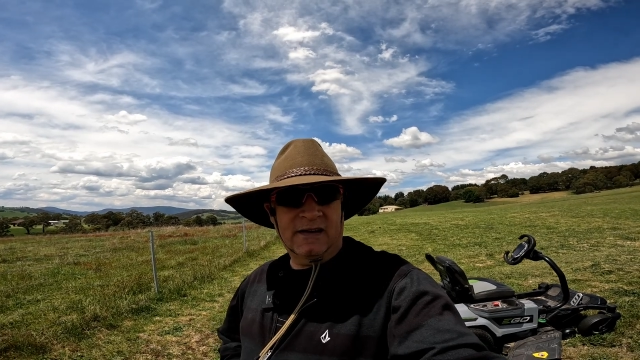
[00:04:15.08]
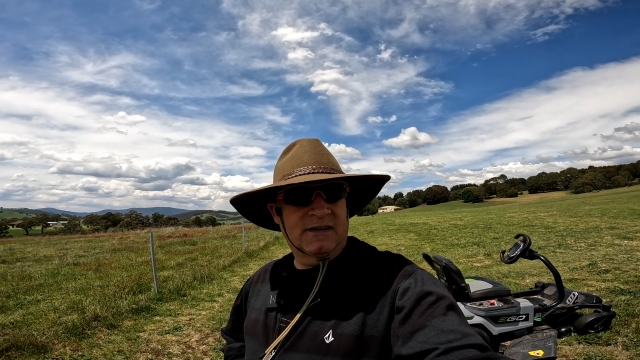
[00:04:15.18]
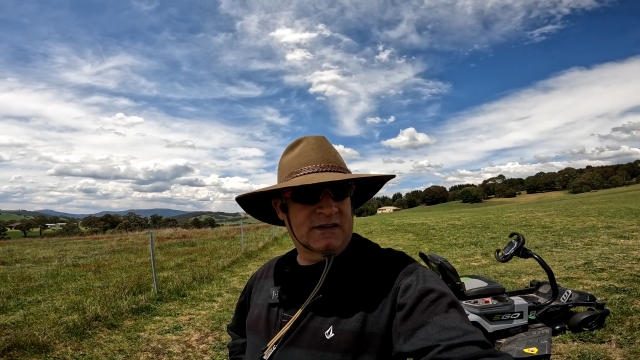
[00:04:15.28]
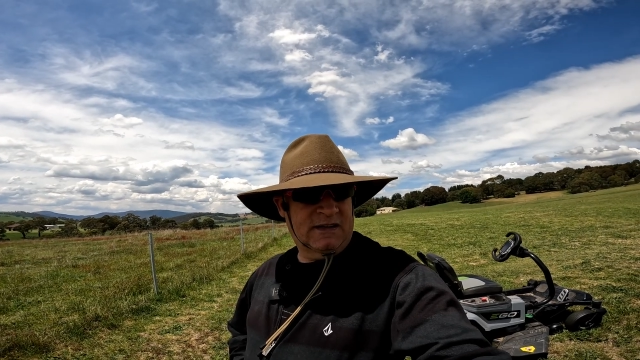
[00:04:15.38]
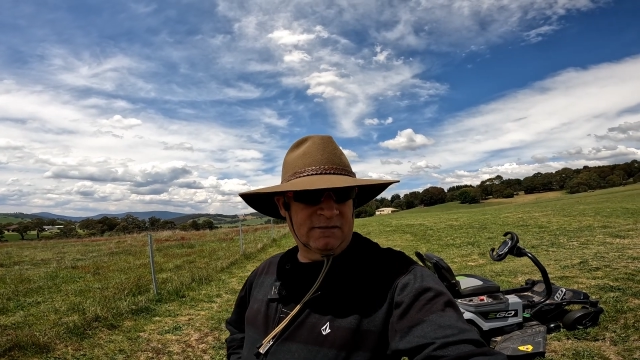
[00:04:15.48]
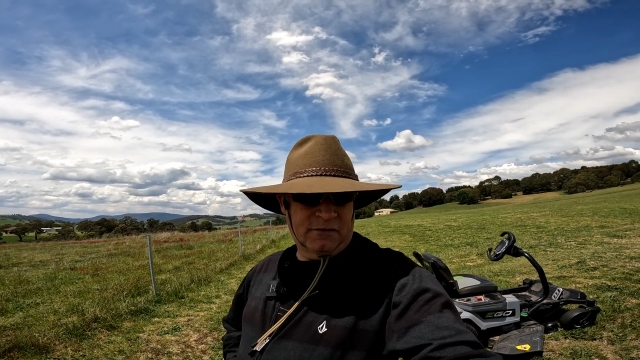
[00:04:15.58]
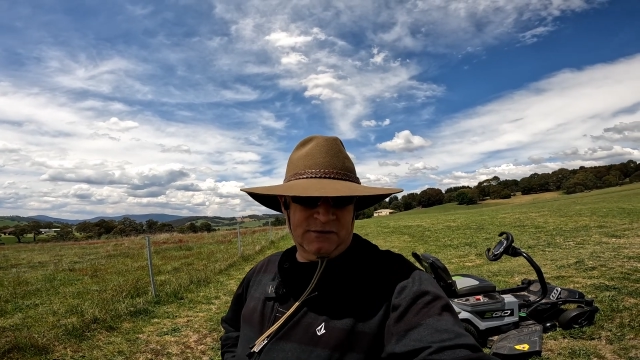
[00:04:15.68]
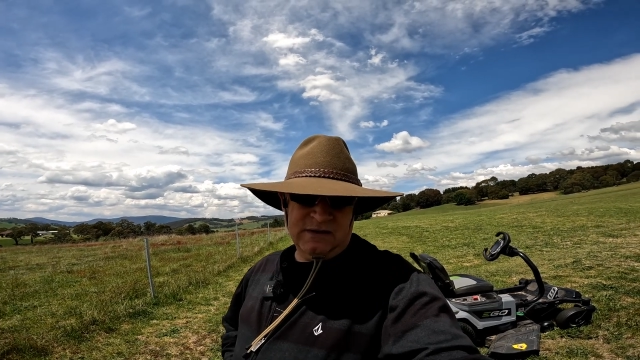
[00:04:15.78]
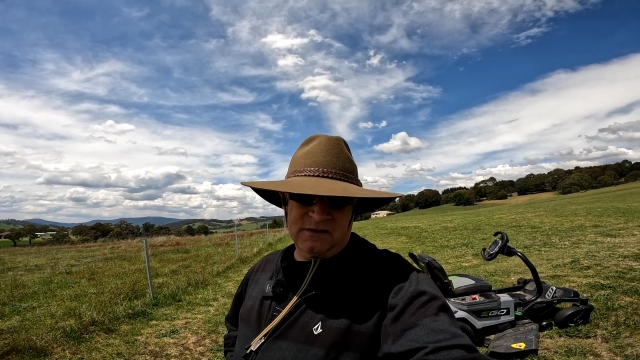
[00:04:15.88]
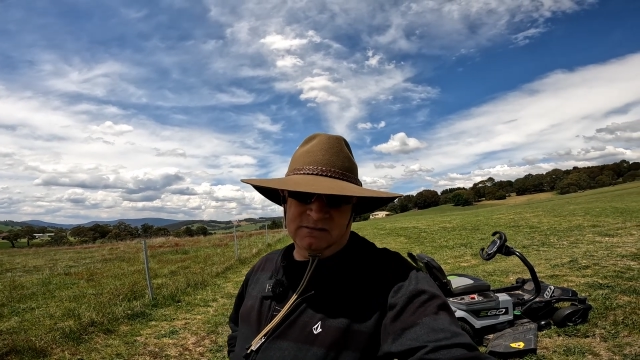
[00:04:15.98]
laden as a
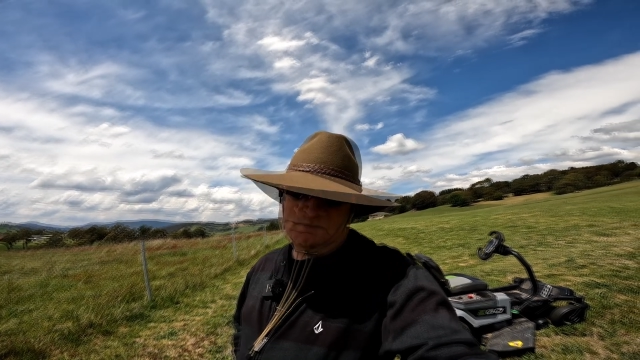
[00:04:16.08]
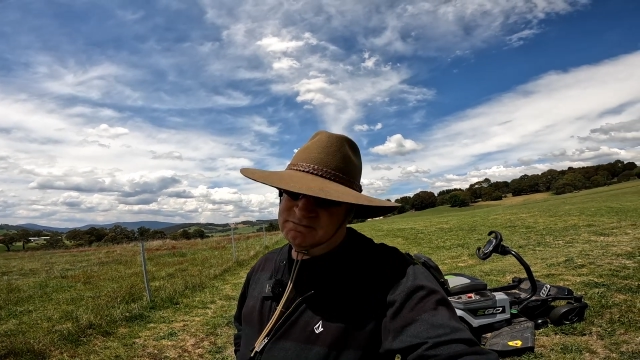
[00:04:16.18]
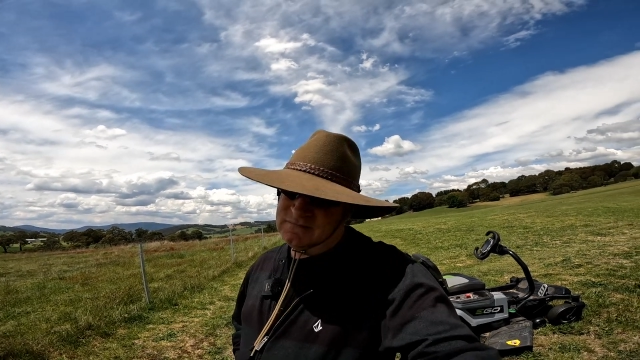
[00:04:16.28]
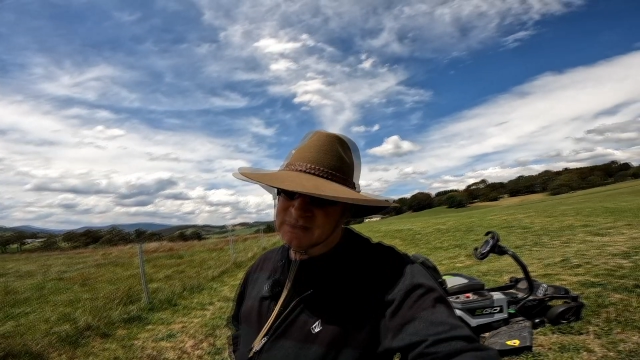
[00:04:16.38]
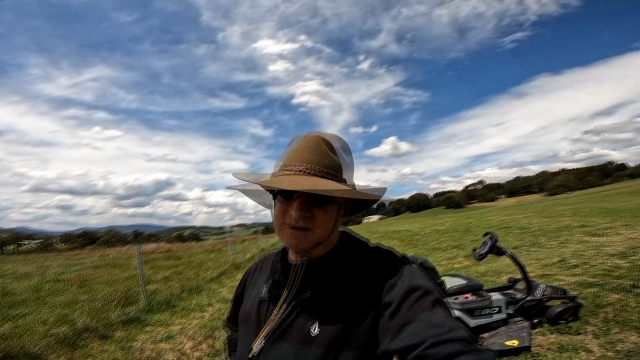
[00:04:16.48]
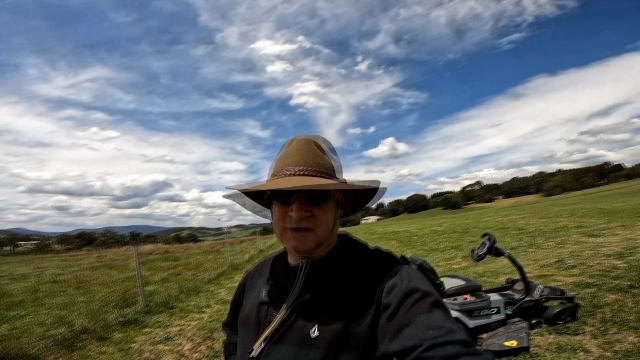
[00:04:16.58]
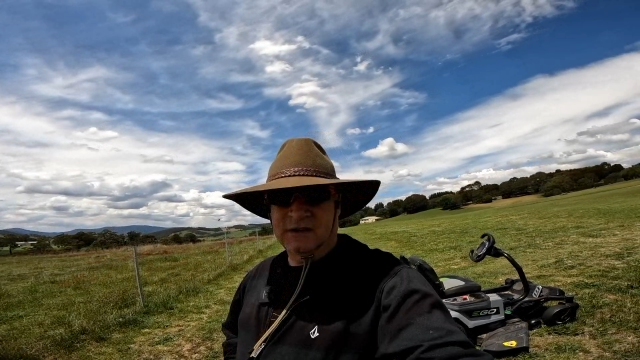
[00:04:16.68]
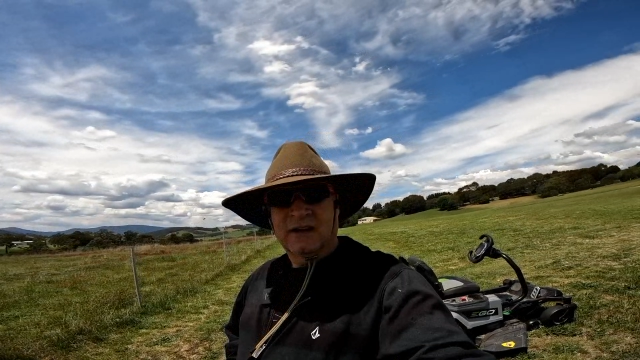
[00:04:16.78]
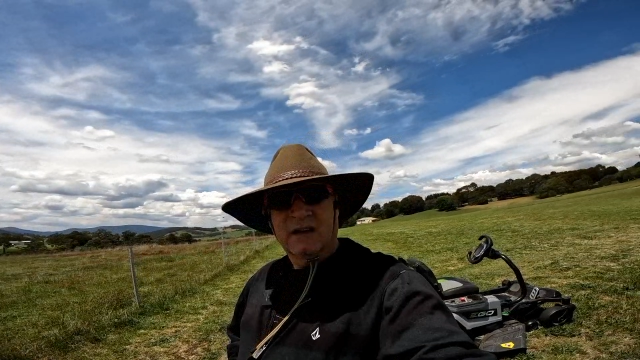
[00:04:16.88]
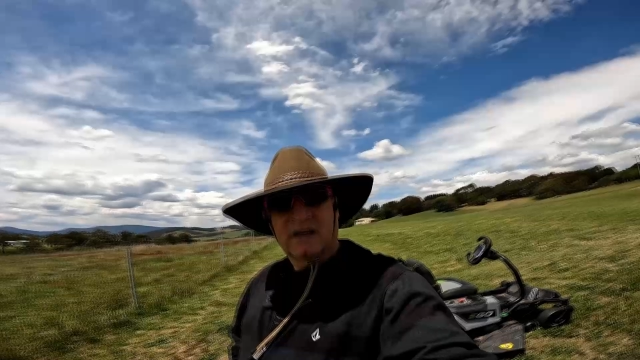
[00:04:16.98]
747. Interesting.